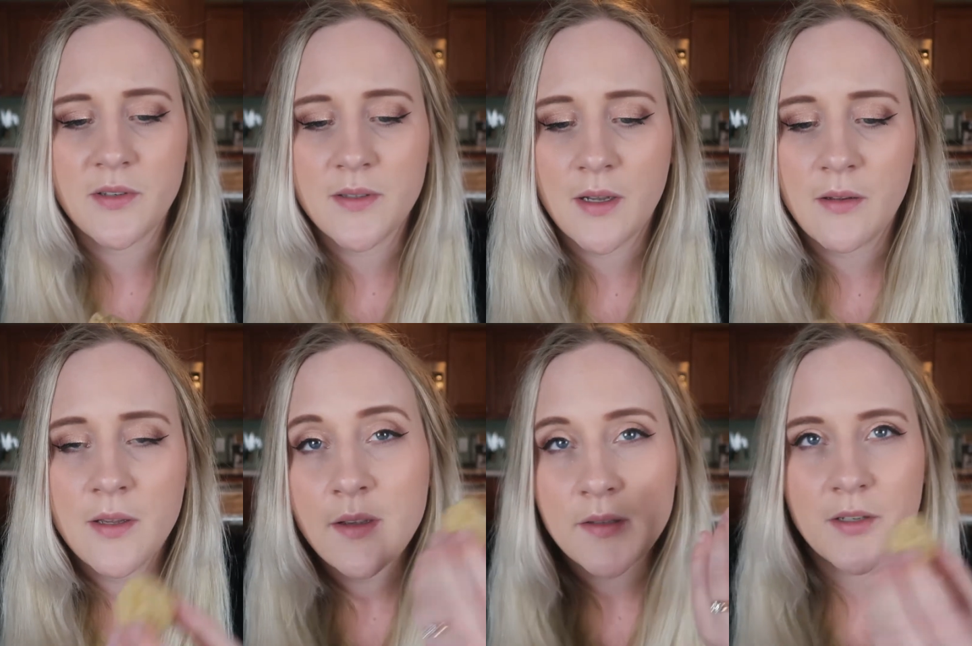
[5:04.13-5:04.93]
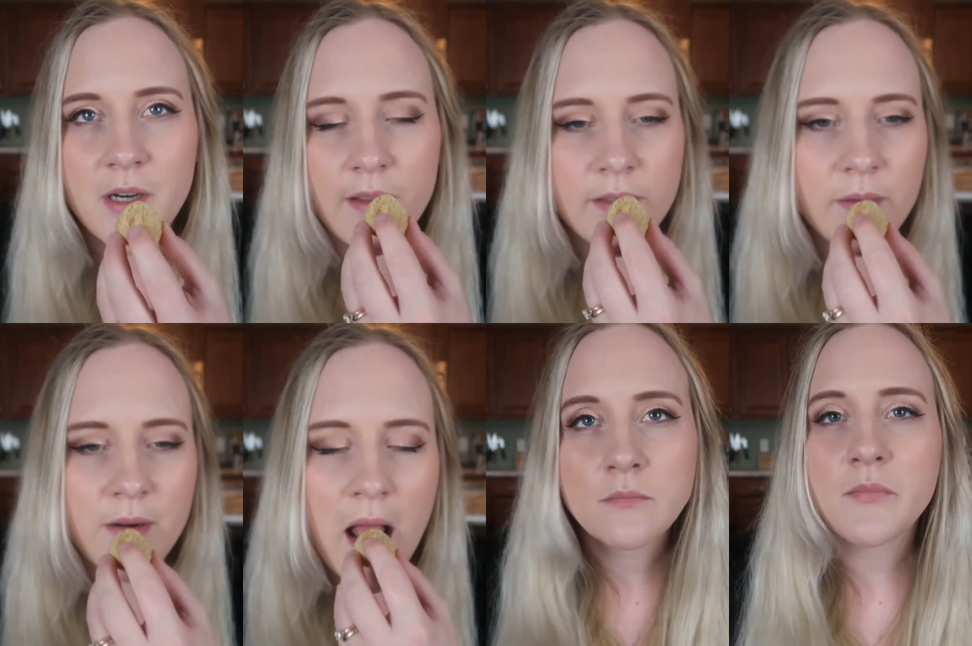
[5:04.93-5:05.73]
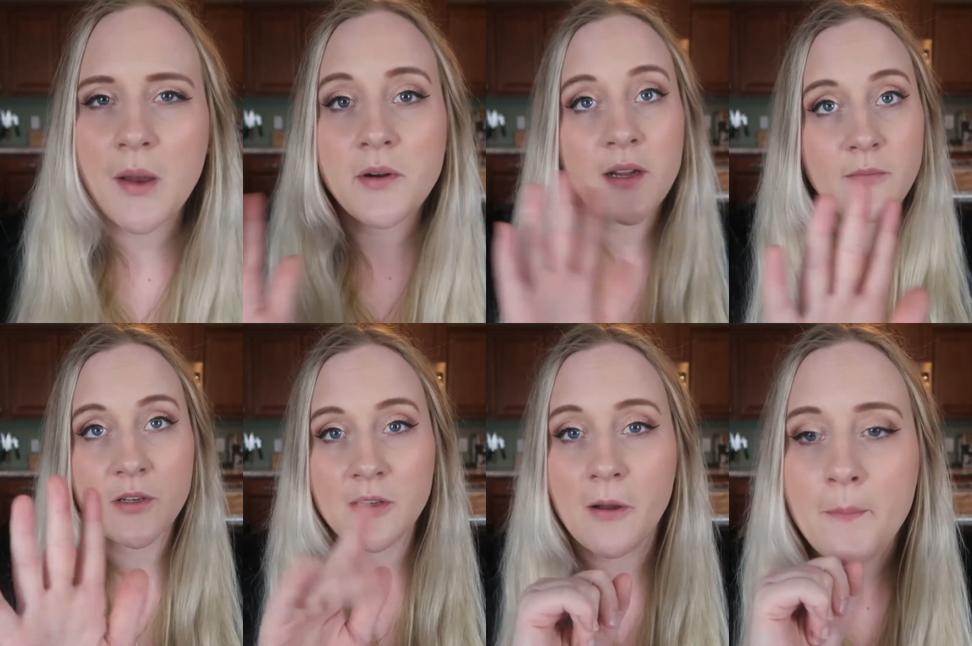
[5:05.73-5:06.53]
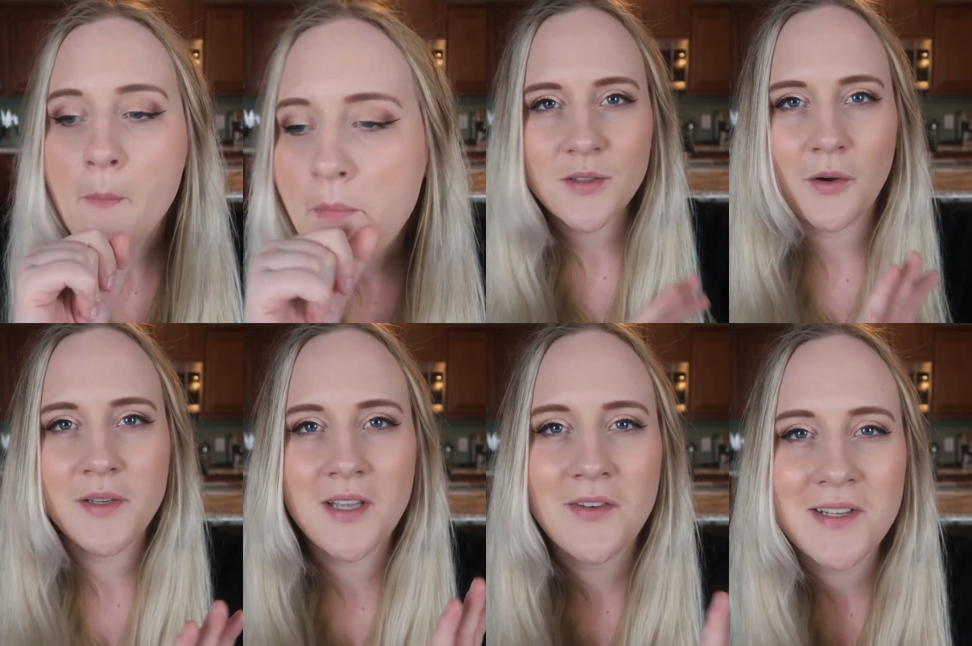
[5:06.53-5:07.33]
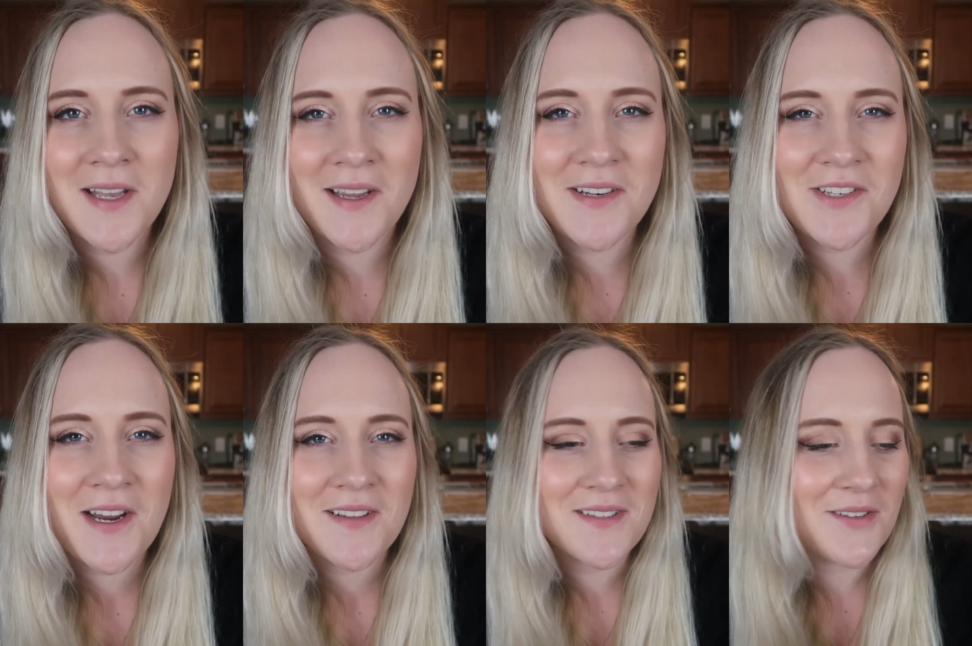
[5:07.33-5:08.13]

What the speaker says: in salt, so I'll try this one. That one had more salt, so always give it a second chance.